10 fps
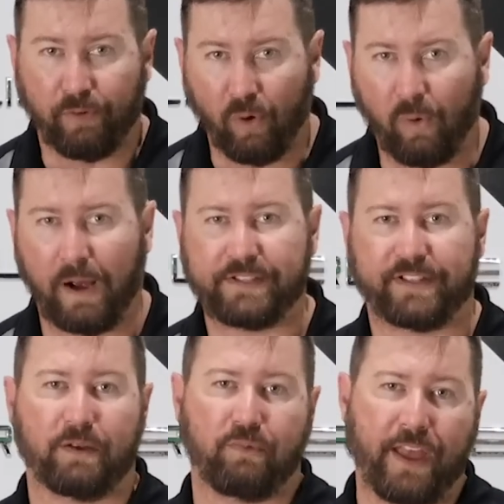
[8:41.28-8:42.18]
we've always
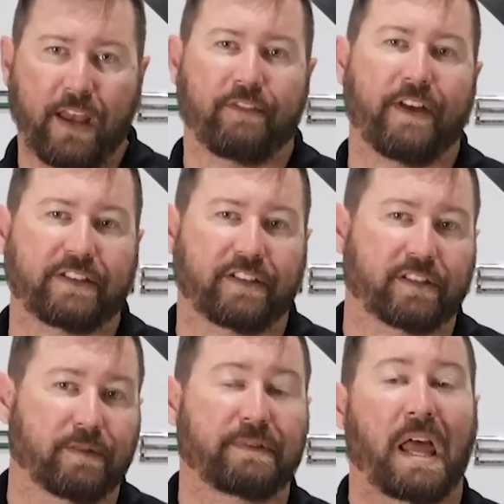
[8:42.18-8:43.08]
said with any of our
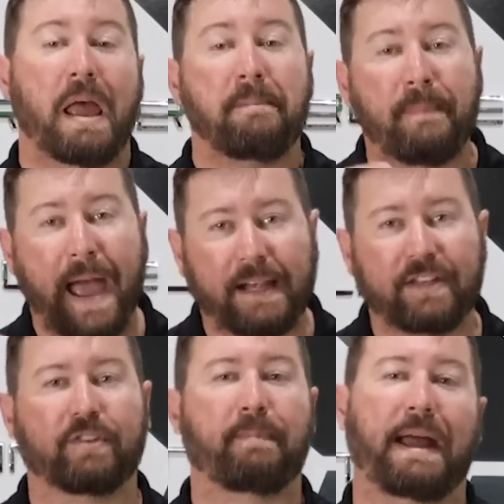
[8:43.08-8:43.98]
systems,
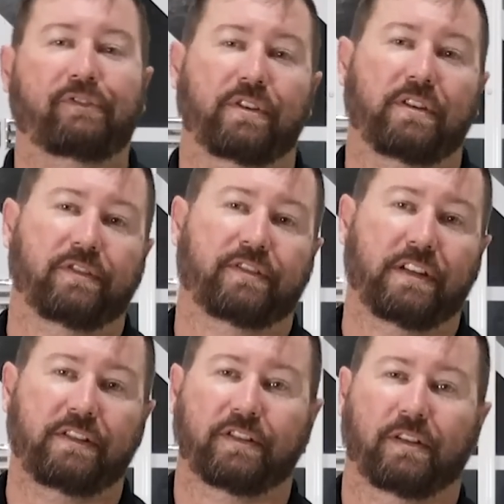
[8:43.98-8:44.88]
manage your battery
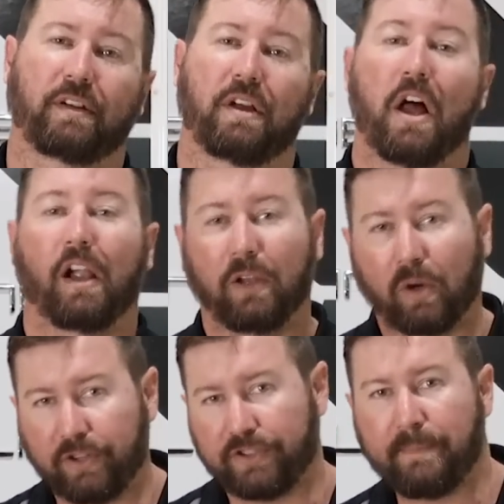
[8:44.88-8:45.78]
usage,
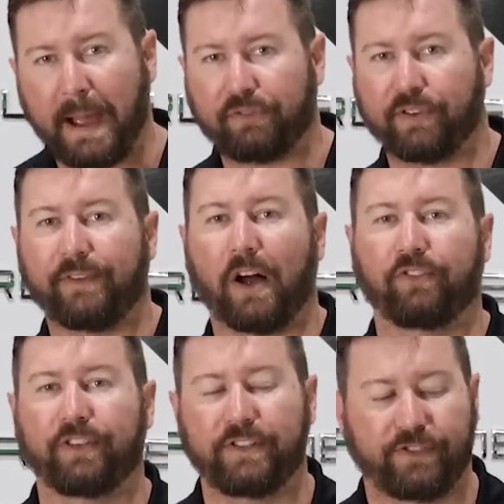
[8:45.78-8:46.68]
look at your battery
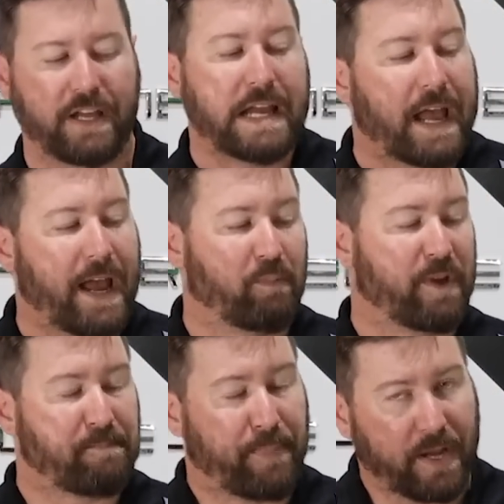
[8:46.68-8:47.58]
voltage, and
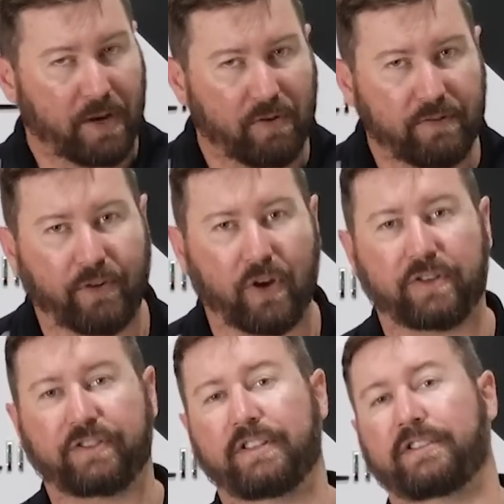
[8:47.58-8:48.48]
with bigger
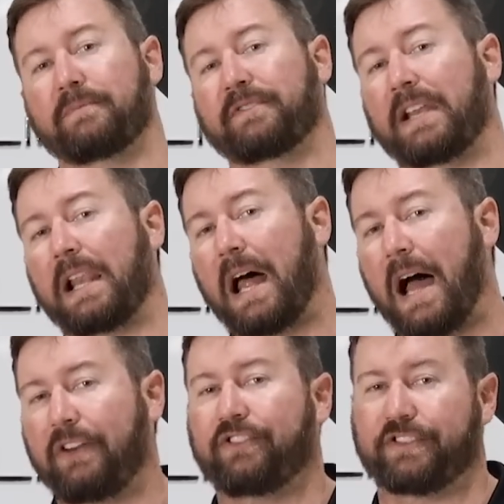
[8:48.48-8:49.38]
inverter systems and
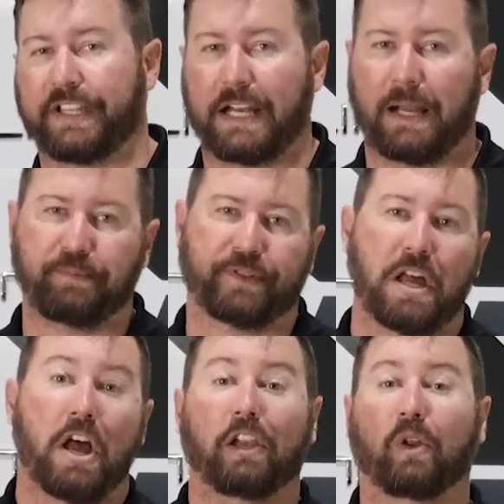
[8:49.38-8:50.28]
larger setups,
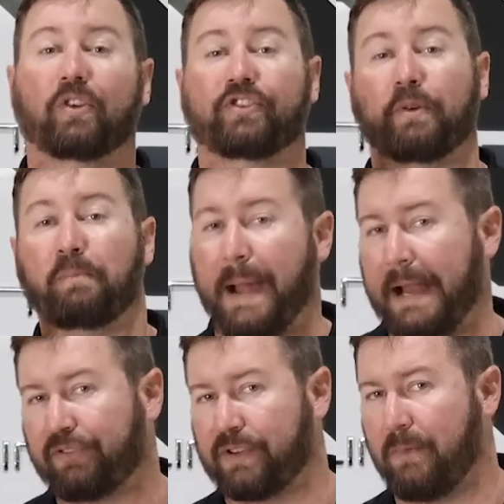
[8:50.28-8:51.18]
look at your
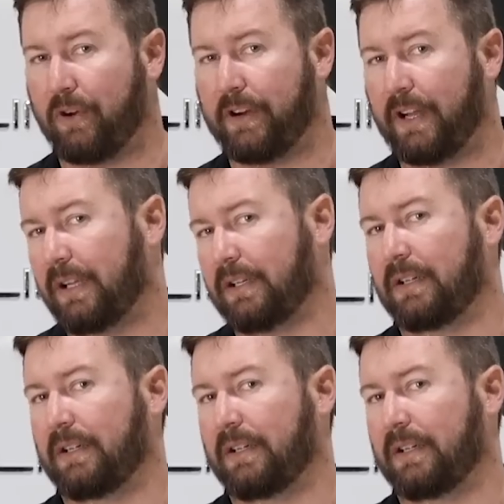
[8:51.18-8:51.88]
battery monitor